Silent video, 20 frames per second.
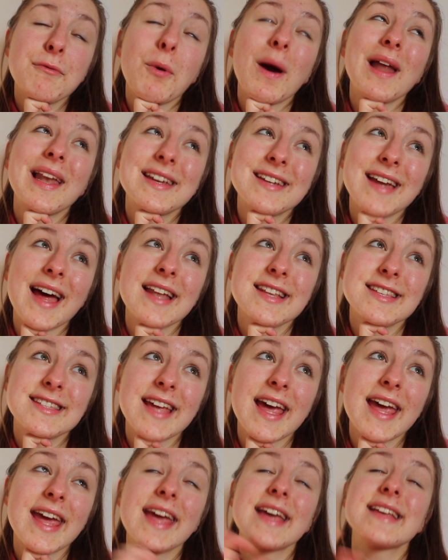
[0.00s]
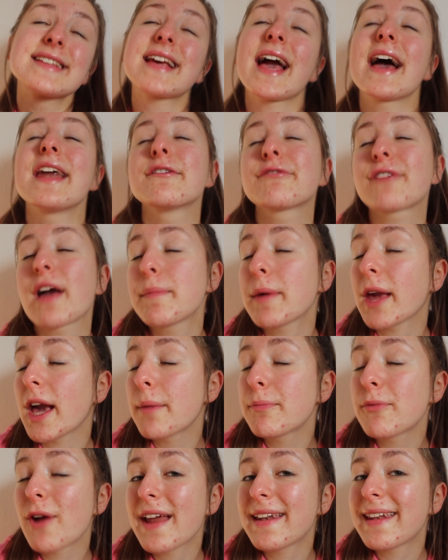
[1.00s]
Valentine's Day is kind of coming
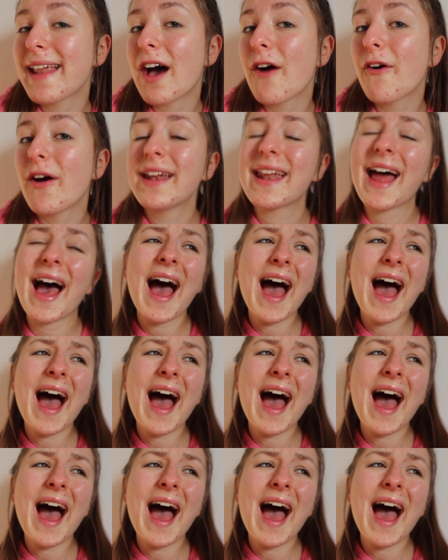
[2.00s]
up right now, and